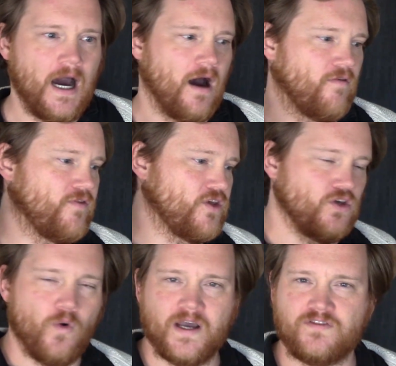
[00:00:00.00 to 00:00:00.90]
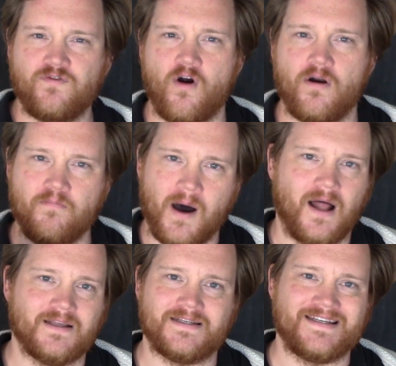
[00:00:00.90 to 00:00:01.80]
of the US foreign
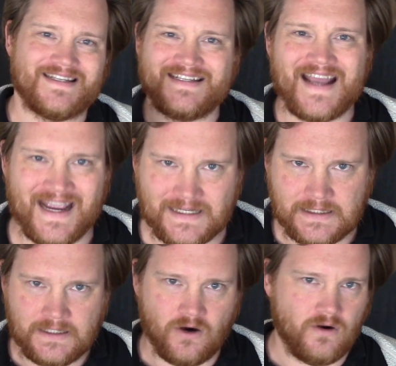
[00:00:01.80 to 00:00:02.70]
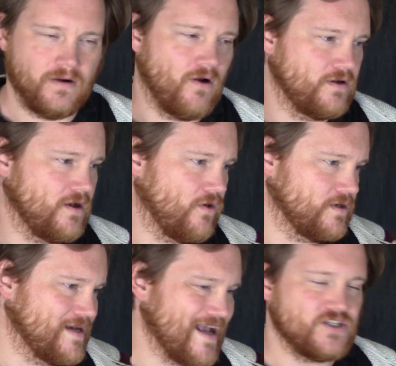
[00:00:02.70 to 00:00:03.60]
policy state
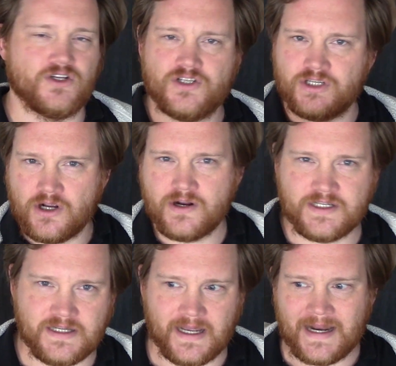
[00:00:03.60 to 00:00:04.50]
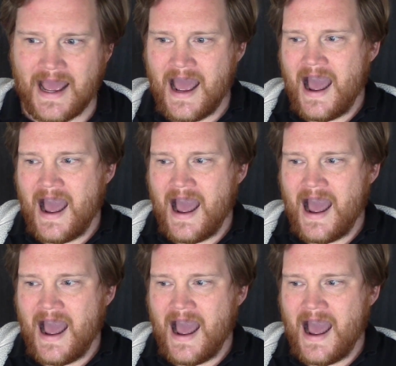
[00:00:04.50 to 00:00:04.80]
or national security state,